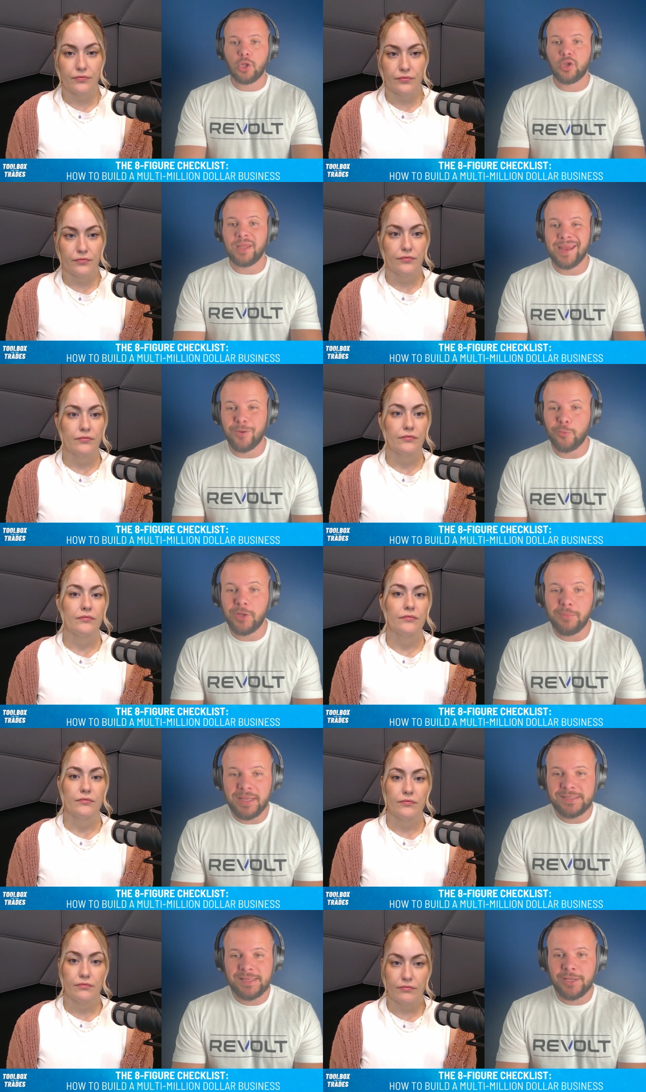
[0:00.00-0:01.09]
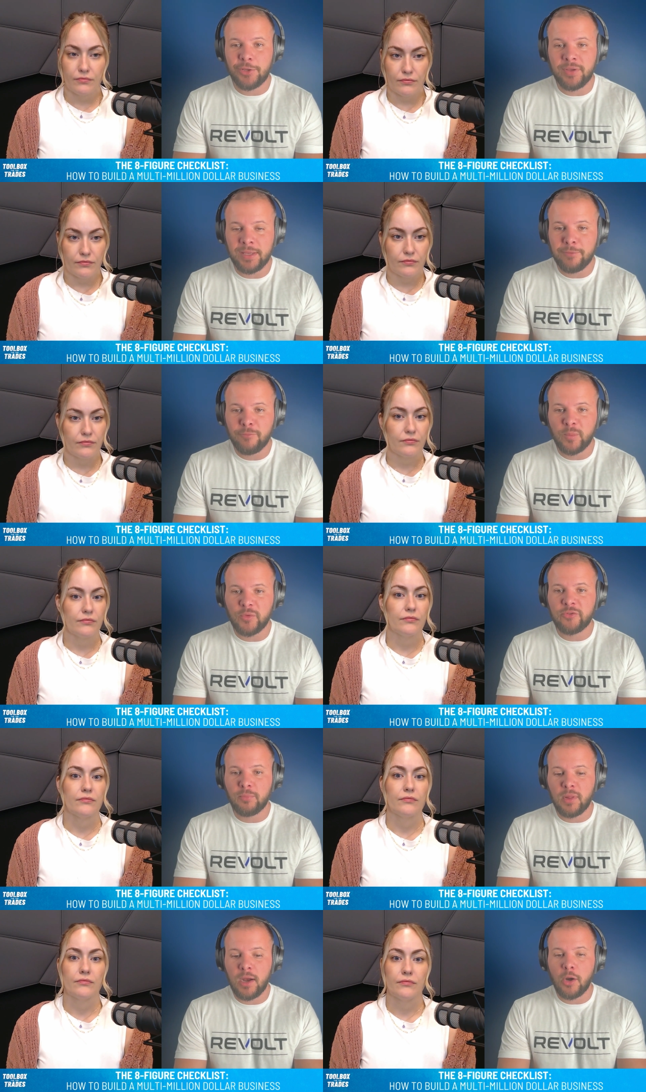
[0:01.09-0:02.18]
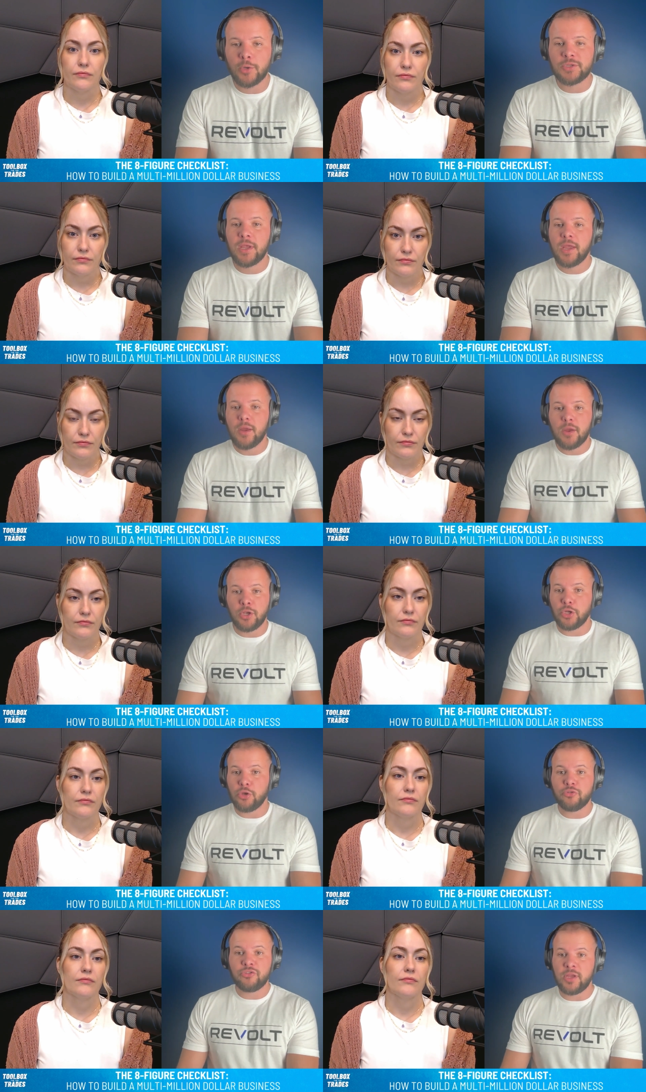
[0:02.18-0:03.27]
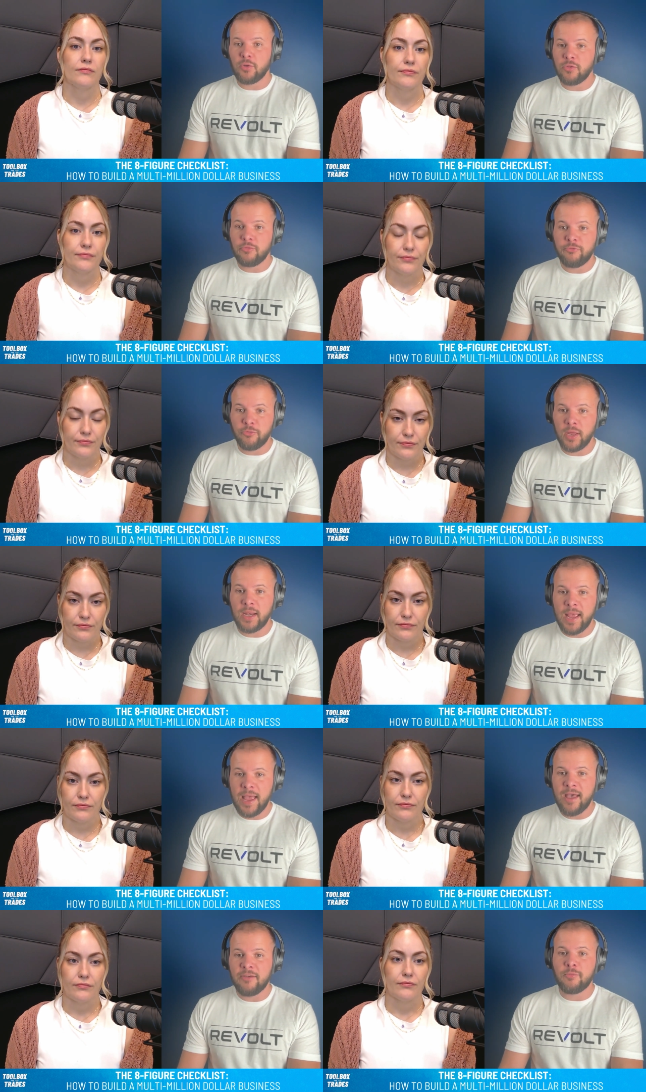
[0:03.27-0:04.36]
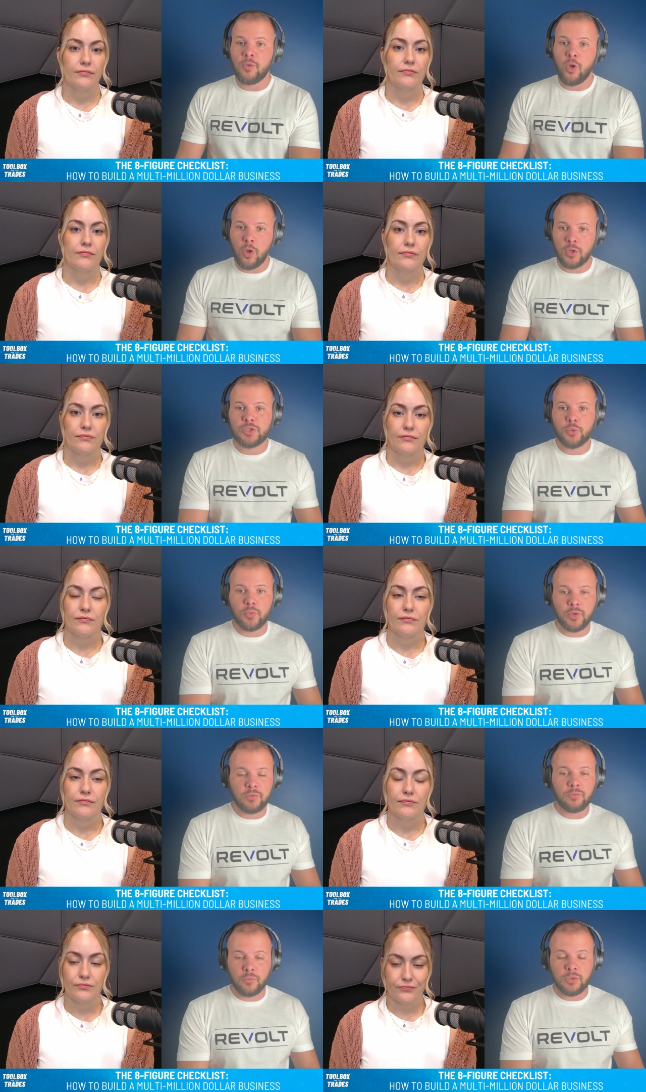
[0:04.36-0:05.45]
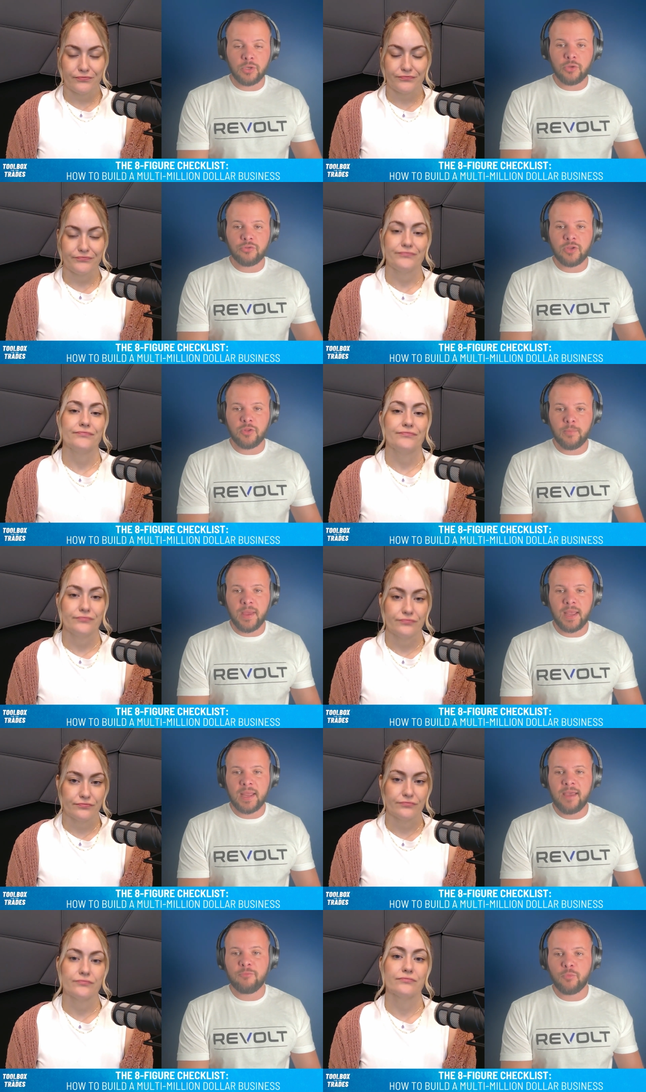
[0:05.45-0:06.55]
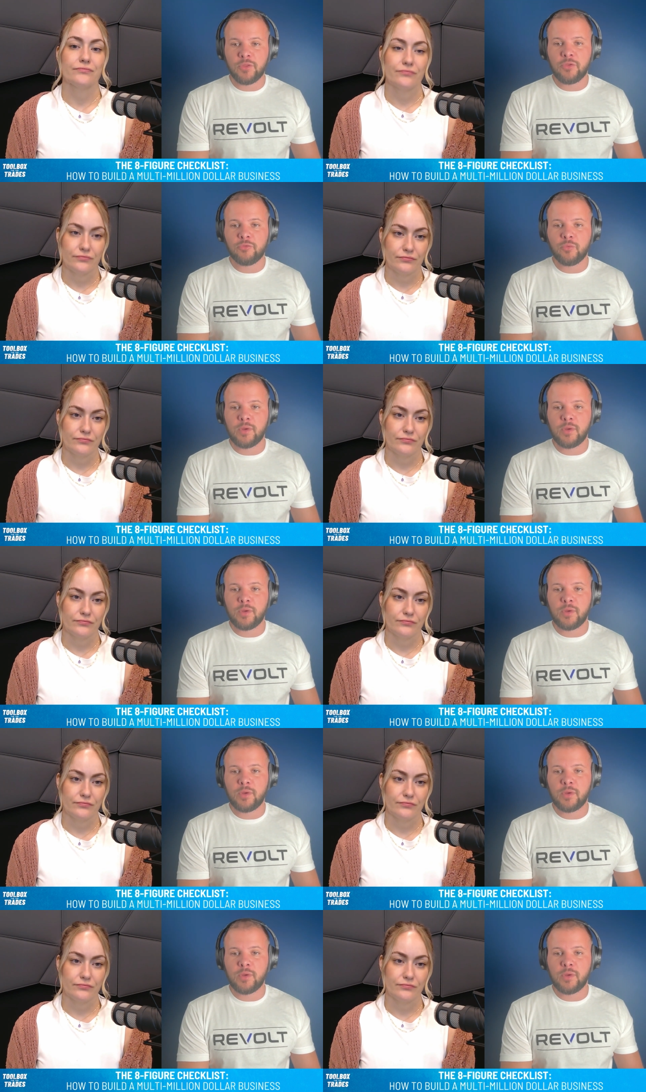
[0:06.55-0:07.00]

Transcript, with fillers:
Speaker 1: looking at rebates that you can get from your suppliers, negotiating on the front half, also re- negotiating the back half with those